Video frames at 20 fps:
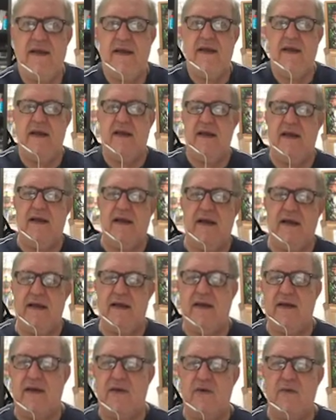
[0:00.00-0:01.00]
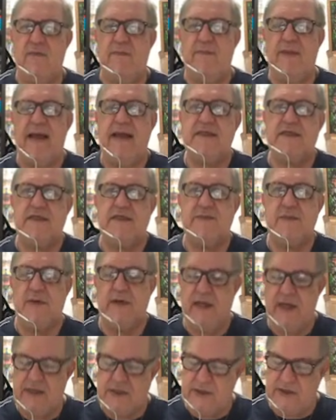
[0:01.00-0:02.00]
complex
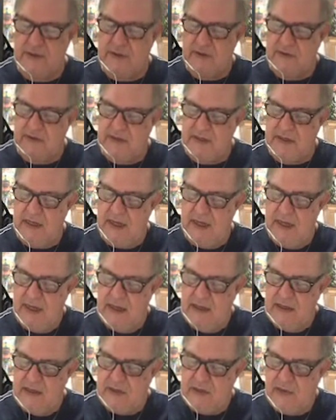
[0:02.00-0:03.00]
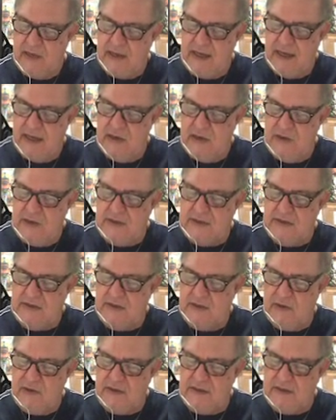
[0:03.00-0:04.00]
exponentials. So I can use
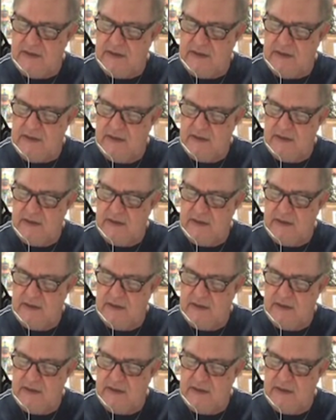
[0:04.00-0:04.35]
those